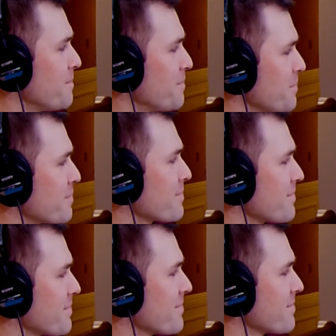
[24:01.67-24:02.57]

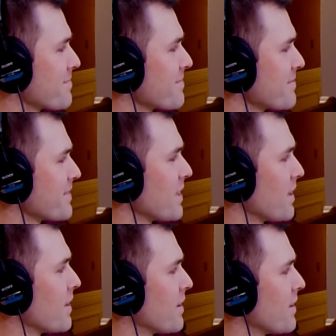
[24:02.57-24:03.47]

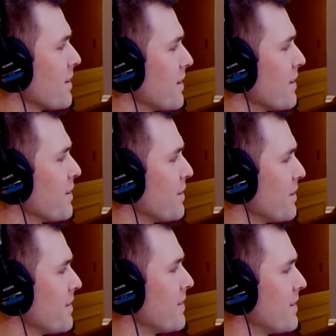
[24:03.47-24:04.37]

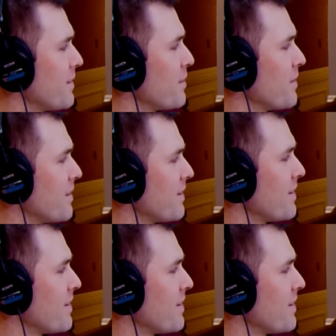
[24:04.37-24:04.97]
The person shown says nothing.